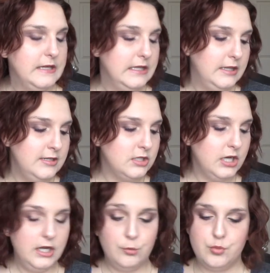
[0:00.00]
these are
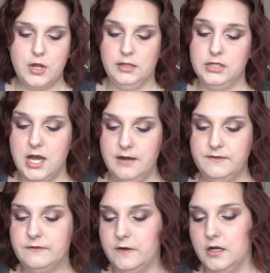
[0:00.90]
in a lot of
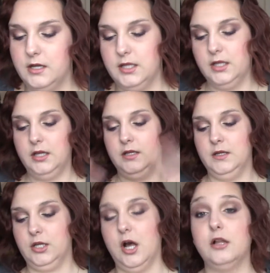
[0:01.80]
different
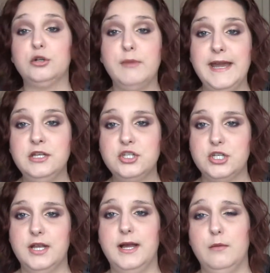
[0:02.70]
color
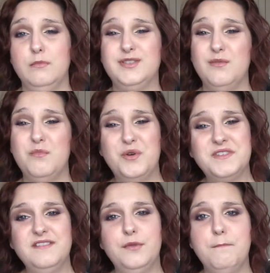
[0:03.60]
range. So
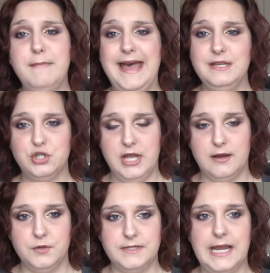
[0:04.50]
most of the matte
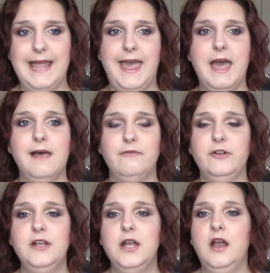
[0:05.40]
shadows that I have
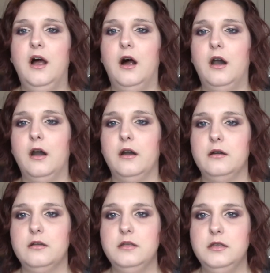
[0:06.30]

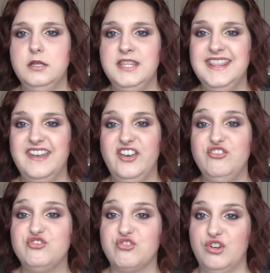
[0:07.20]
are in the
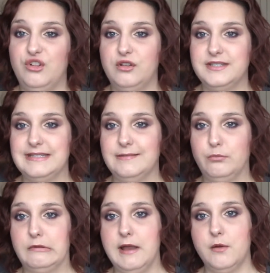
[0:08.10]
neutral to
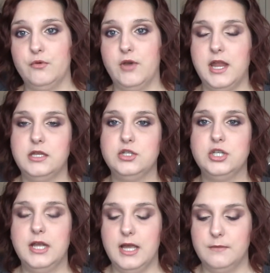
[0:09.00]
brown
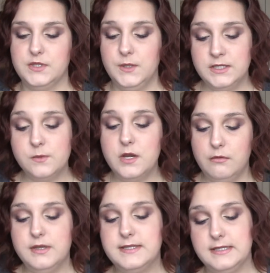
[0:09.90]
range. So that's one of the
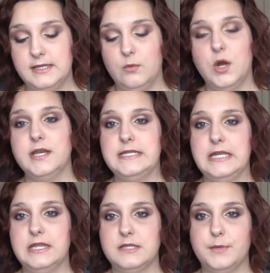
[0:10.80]
reasons that I wanted to
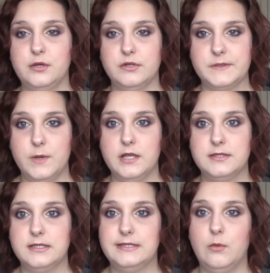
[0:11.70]
get this bundle as well.
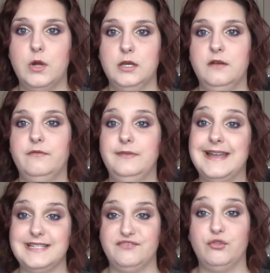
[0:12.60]
It's because I wanted a
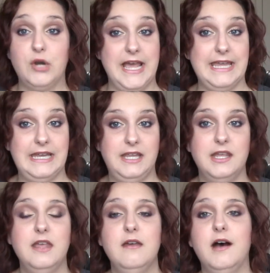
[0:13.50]
nice variety
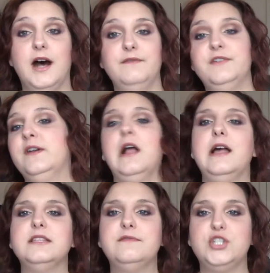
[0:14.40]
of different
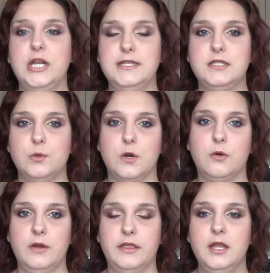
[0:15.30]
kinds of shades to work
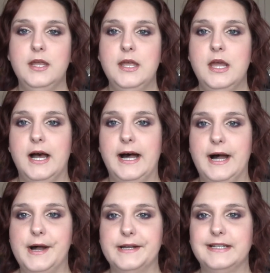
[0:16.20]
with.
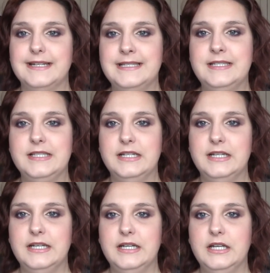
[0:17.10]
Because
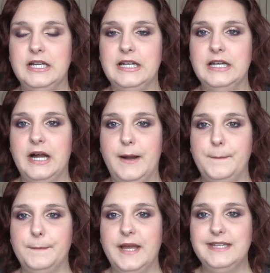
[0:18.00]

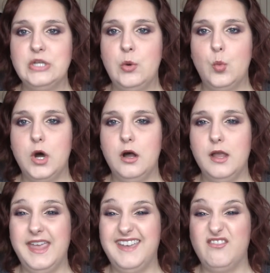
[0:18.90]
I don't
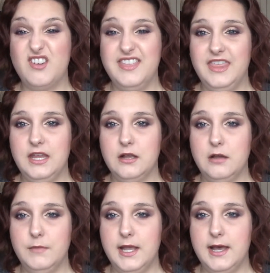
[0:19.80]
want everything
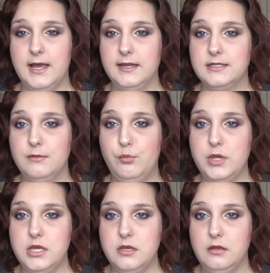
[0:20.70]
on my eye to
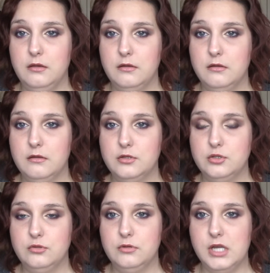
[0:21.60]
be,
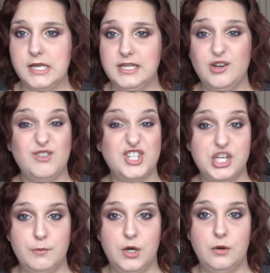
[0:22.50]
you know, a
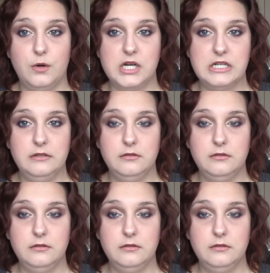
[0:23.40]
shimmer or a